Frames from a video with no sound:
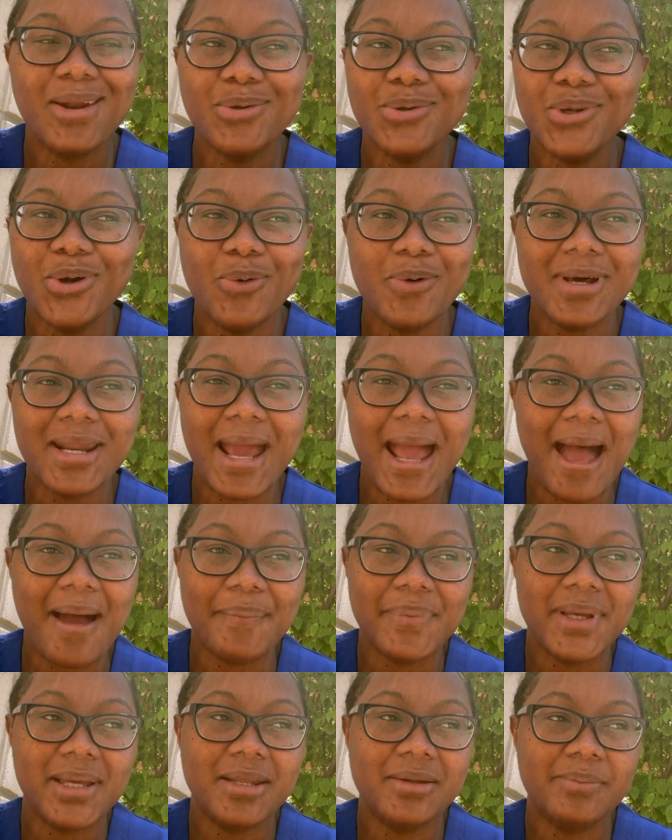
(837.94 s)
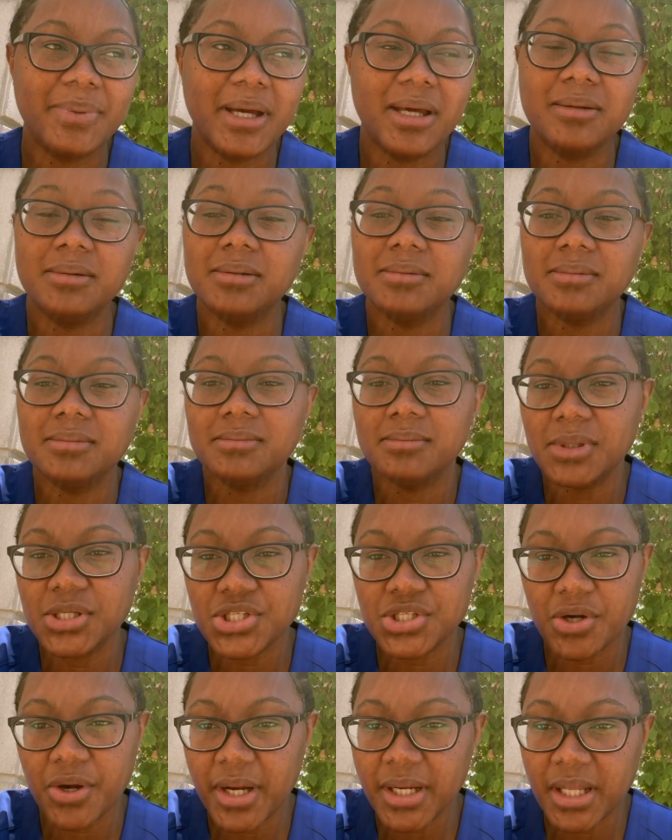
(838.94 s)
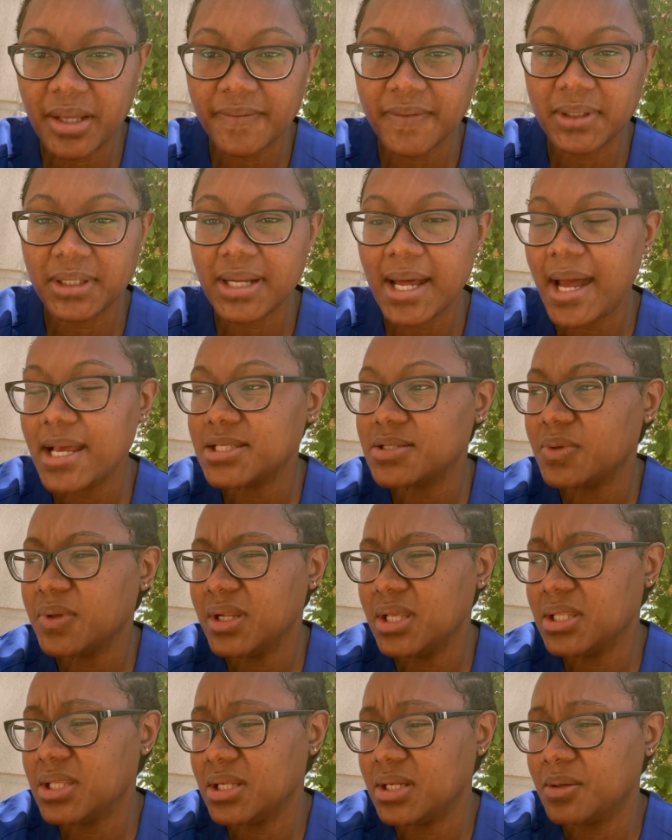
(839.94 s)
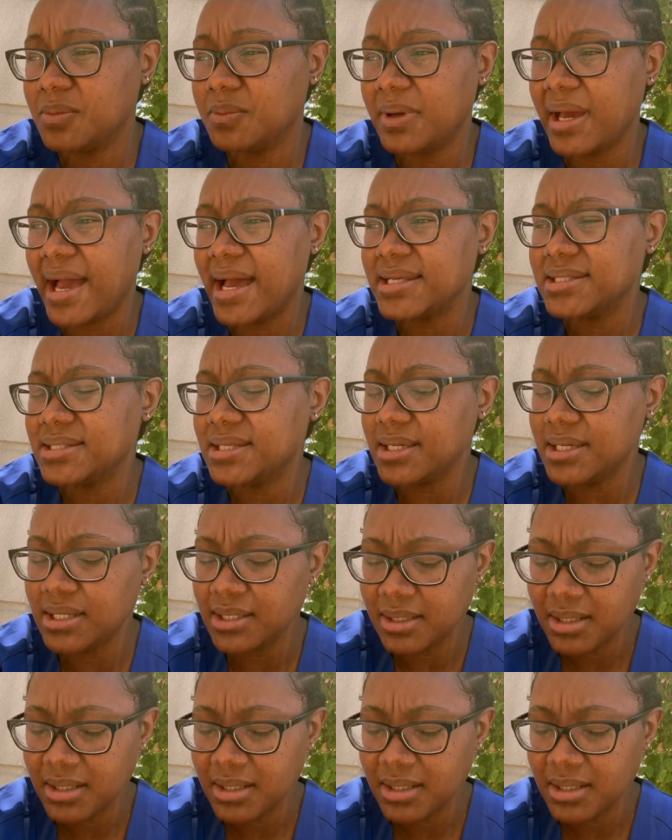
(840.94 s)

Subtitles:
what happened, but majority of the class really didn't pass it.